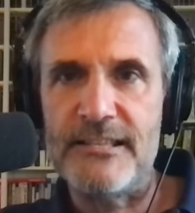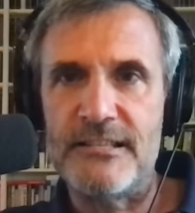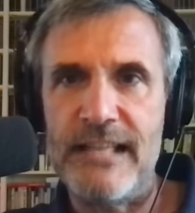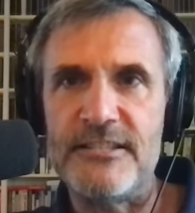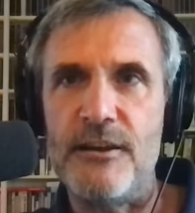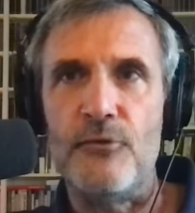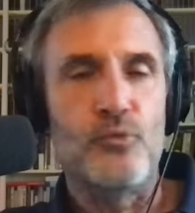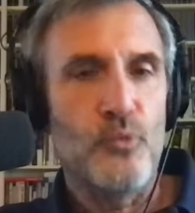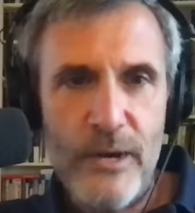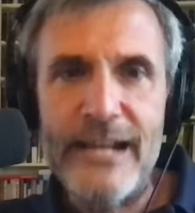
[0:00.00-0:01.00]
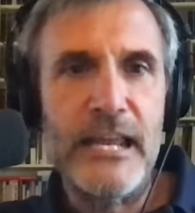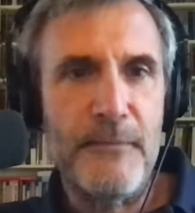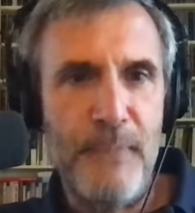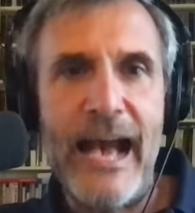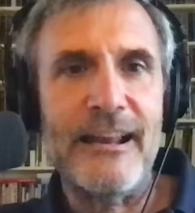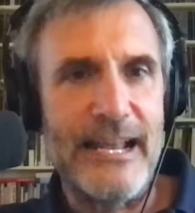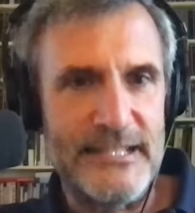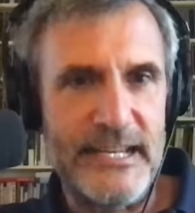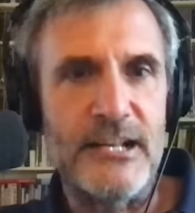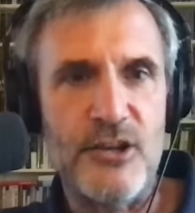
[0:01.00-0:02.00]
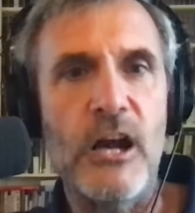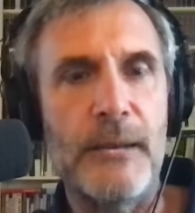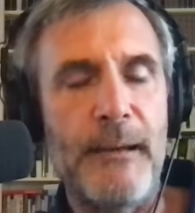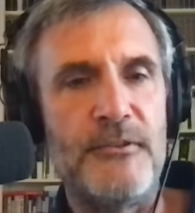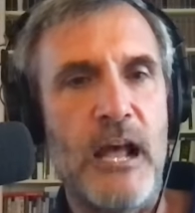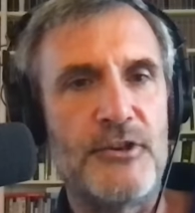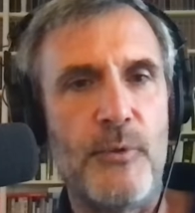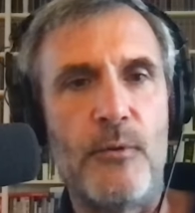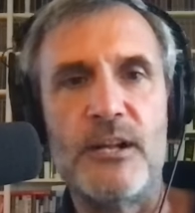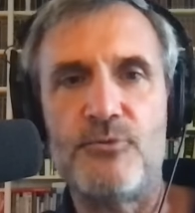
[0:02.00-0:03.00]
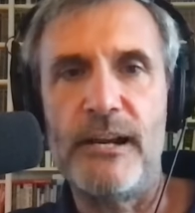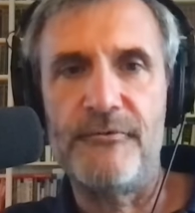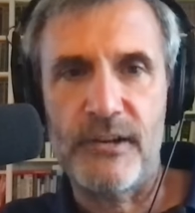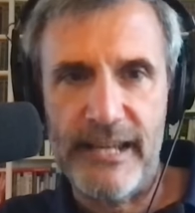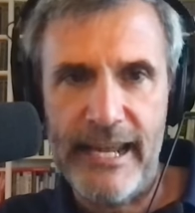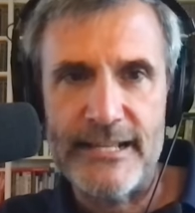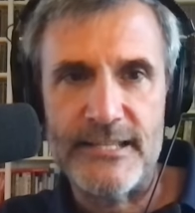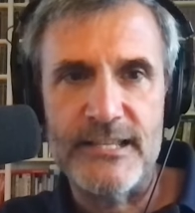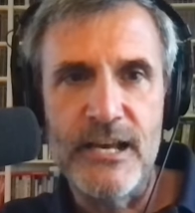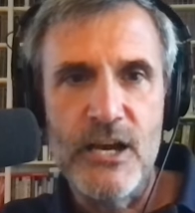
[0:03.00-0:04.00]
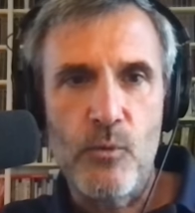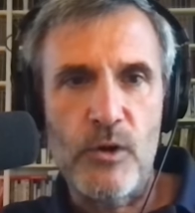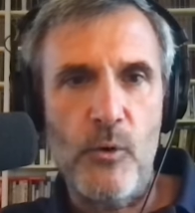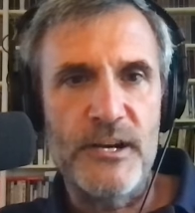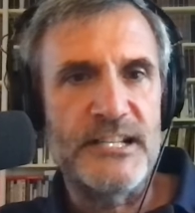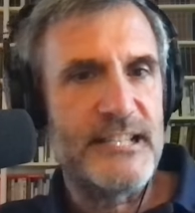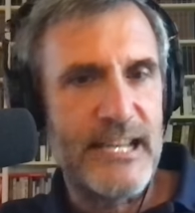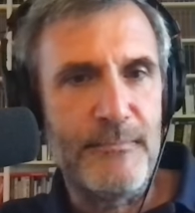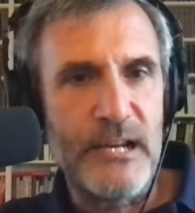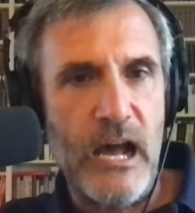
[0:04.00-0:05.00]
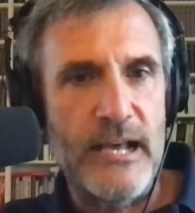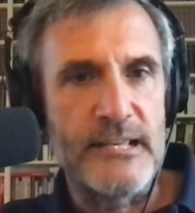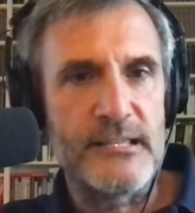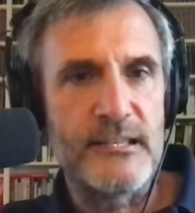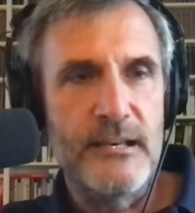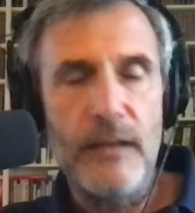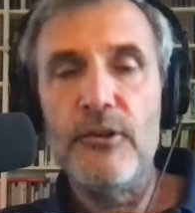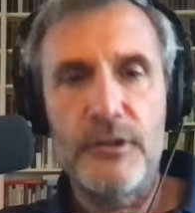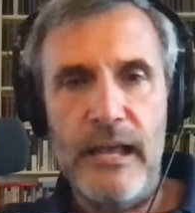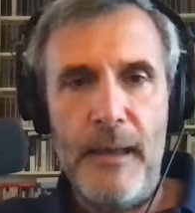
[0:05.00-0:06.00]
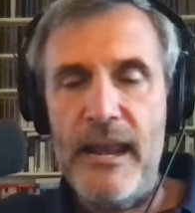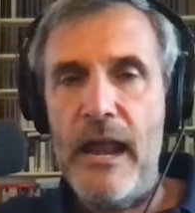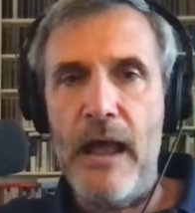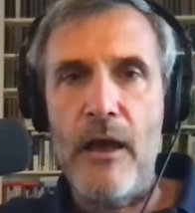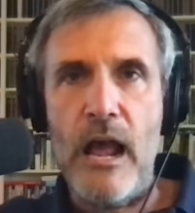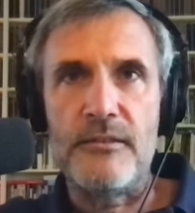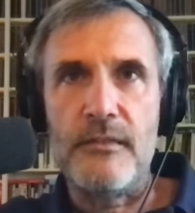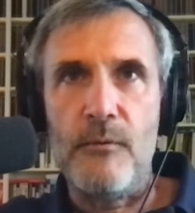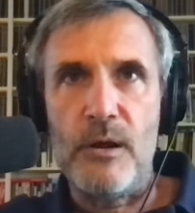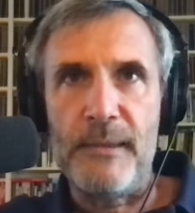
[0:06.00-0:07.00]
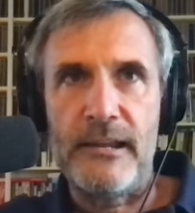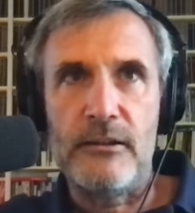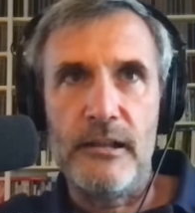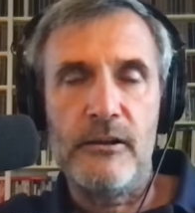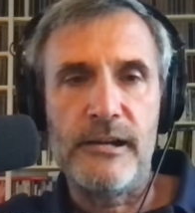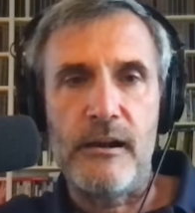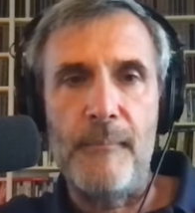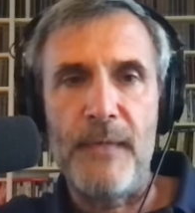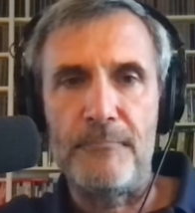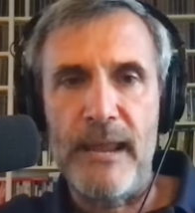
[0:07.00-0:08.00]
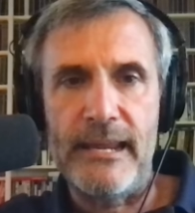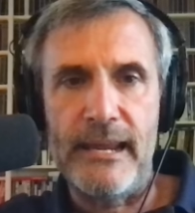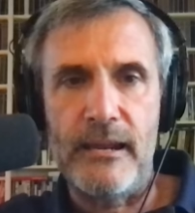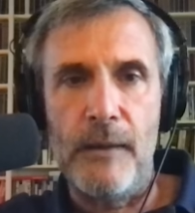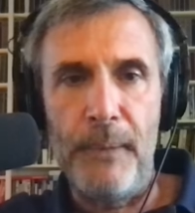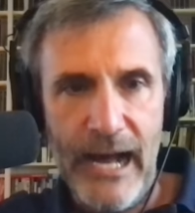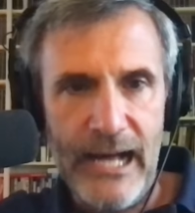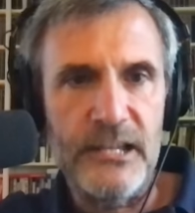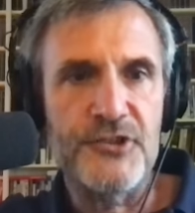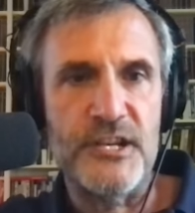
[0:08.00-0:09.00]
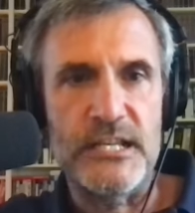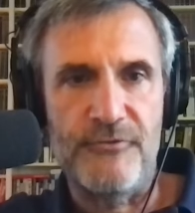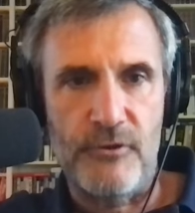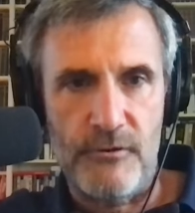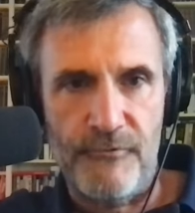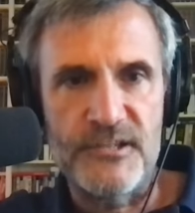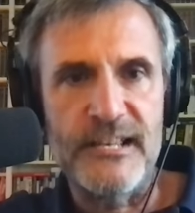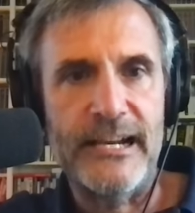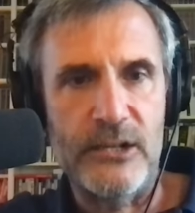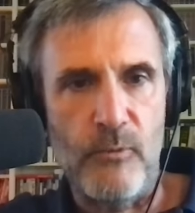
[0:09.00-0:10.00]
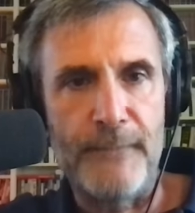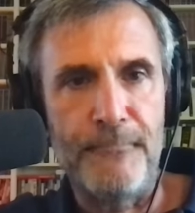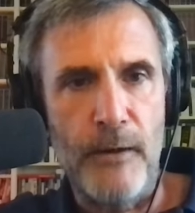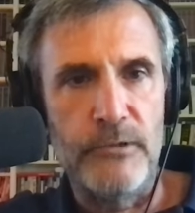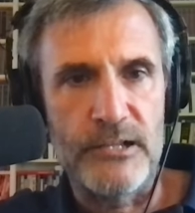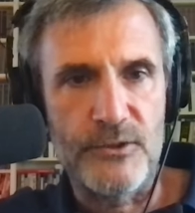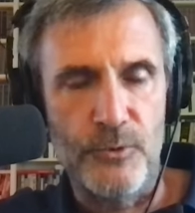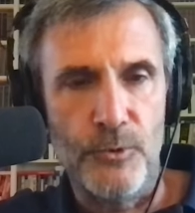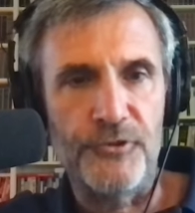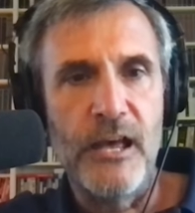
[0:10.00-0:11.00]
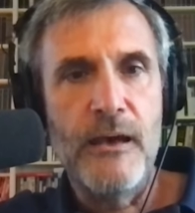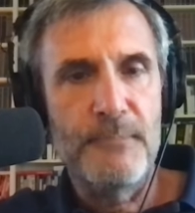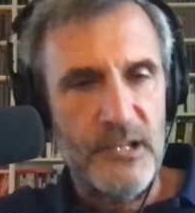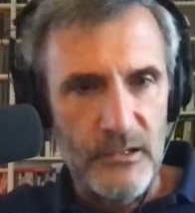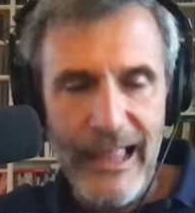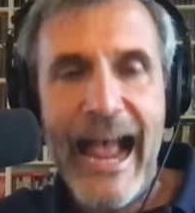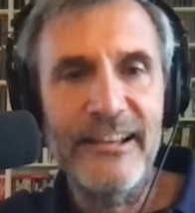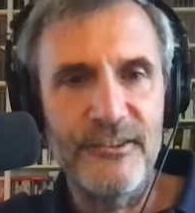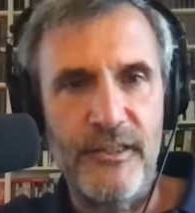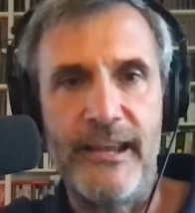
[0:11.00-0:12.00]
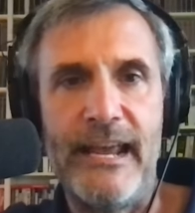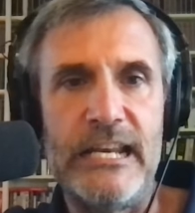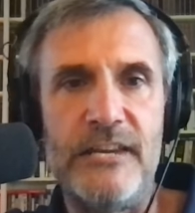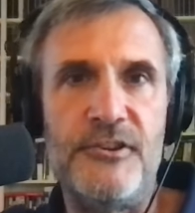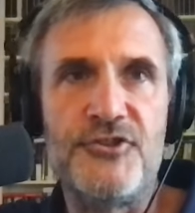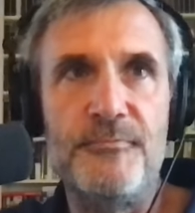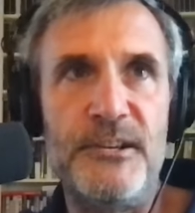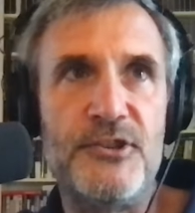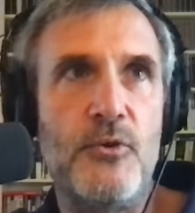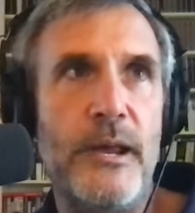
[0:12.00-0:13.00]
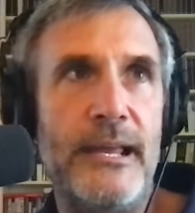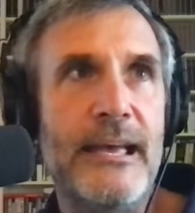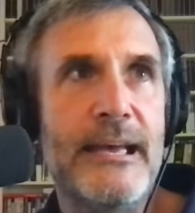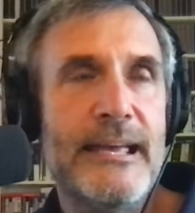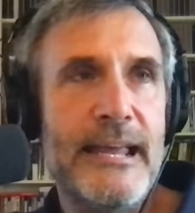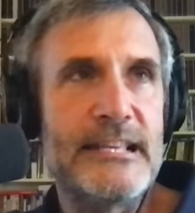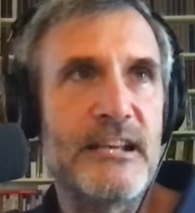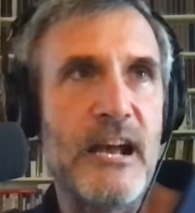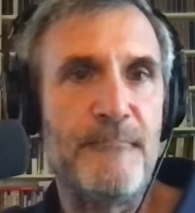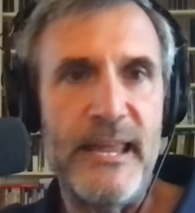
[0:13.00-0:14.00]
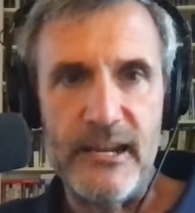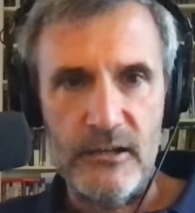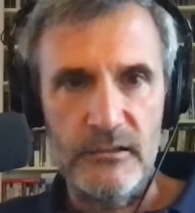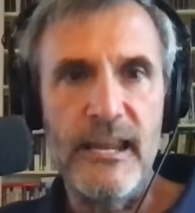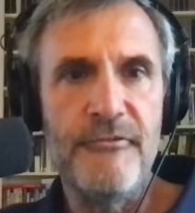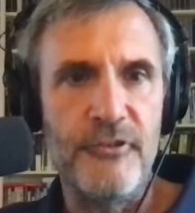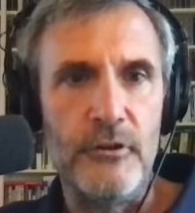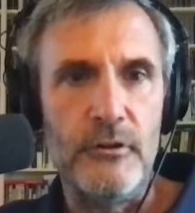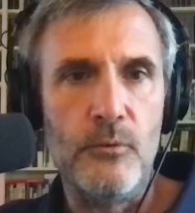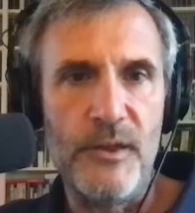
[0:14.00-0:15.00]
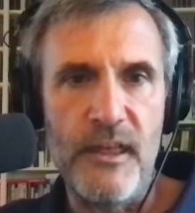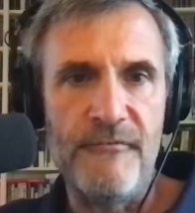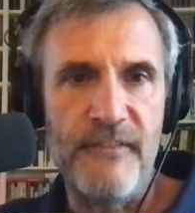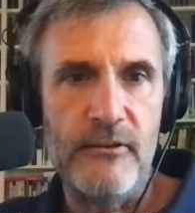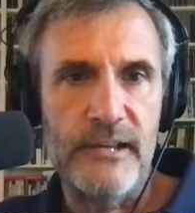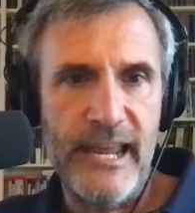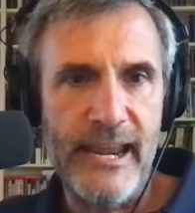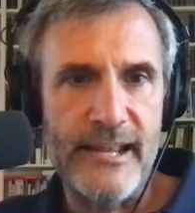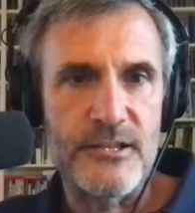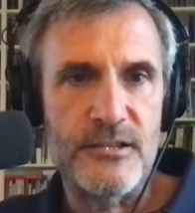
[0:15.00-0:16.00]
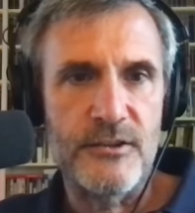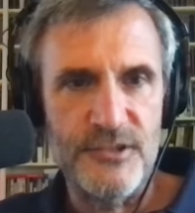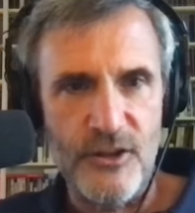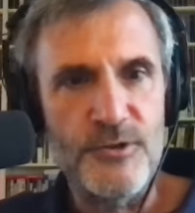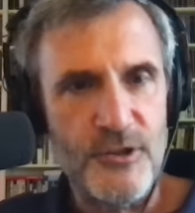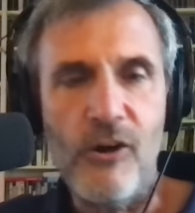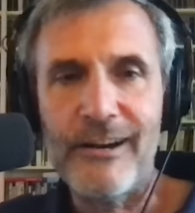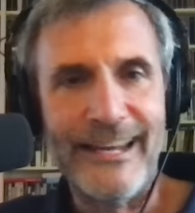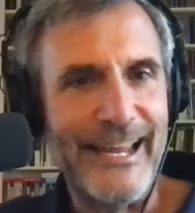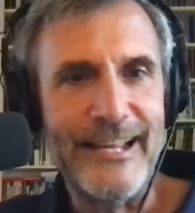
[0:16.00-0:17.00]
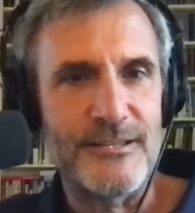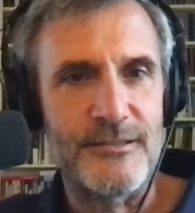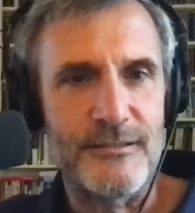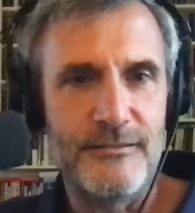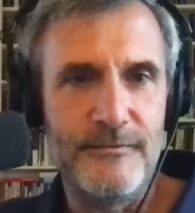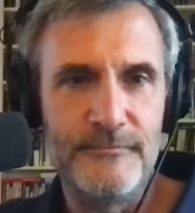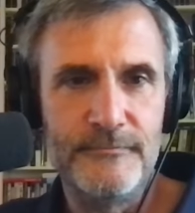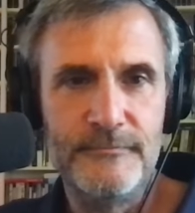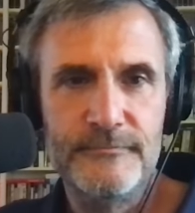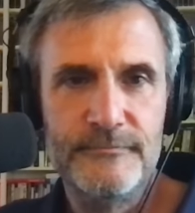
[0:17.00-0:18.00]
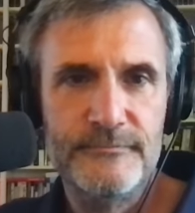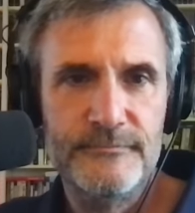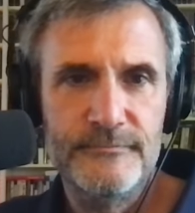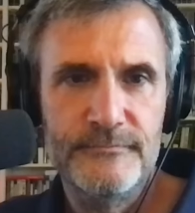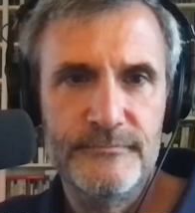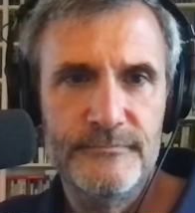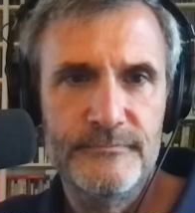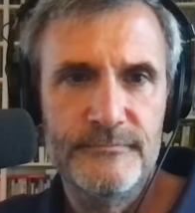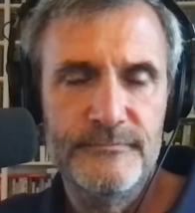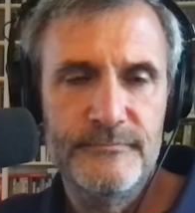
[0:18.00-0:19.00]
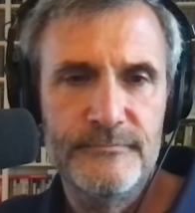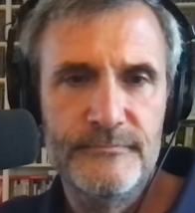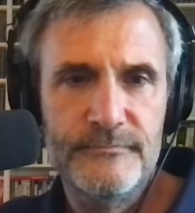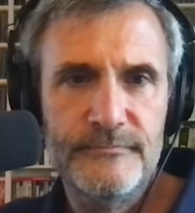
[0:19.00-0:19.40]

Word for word: You know, that's, that's a really bad idea. Talk about not doing what's right for kids. We're going to demonize. Uh, look, and I, I, I, I want to be clear here. I'm not making apologies for, for second rate public schools, but the last thing any of us should be doing is kind of being gleeful when they fail kids because those are our kids. Yeah, yeah, I think you're absolutely right.